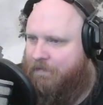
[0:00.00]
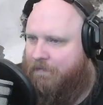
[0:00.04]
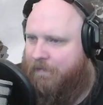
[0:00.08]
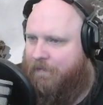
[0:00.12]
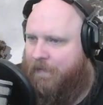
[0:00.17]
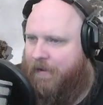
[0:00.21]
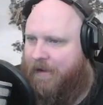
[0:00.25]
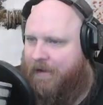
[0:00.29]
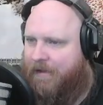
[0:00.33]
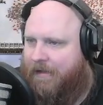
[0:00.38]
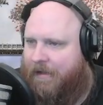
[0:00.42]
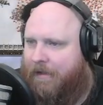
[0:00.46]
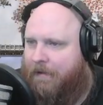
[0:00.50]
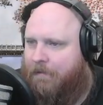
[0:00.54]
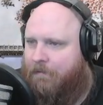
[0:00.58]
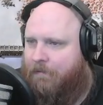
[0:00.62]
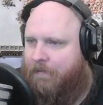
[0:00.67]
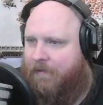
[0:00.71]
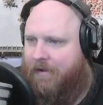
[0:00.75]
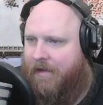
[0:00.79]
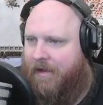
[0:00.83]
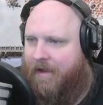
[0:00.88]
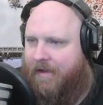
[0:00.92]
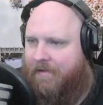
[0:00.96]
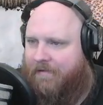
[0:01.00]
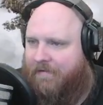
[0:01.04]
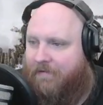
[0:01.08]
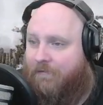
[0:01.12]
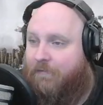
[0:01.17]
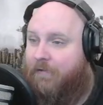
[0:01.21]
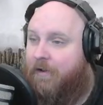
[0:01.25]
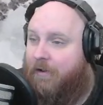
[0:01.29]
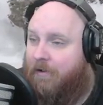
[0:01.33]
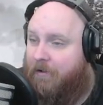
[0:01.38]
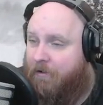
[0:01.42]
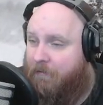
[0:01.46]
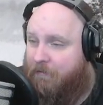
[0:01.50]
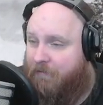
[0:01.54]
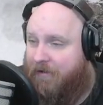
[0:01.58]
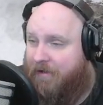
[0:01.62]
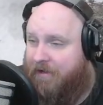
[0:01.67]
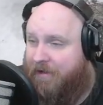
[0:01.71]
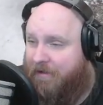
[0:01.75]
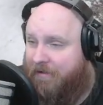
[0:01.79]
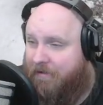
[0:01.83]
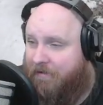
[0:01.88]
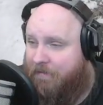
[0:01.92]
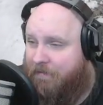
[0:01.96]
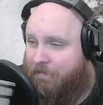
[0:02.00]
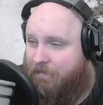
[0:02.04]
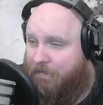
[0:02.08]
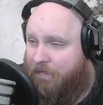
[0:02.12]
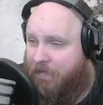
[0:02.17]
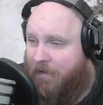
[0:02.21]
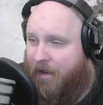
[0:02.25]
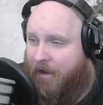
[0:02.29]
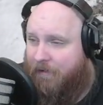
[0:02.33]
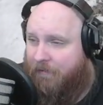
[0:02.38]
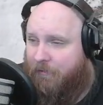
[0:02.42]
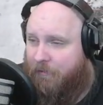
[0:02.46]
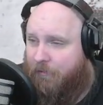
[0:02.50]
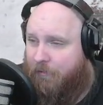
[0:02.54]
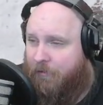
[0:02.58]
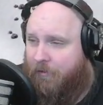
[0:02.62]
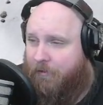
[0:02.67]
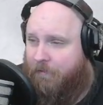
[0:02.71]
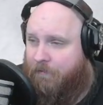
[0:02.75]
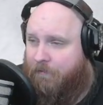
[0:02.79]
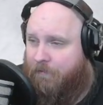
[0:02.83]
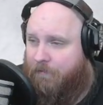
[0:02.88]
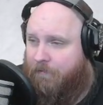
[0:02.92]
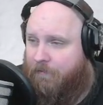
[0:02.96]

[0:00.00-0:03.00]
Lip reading: making plant. We're going to bring in iron ore.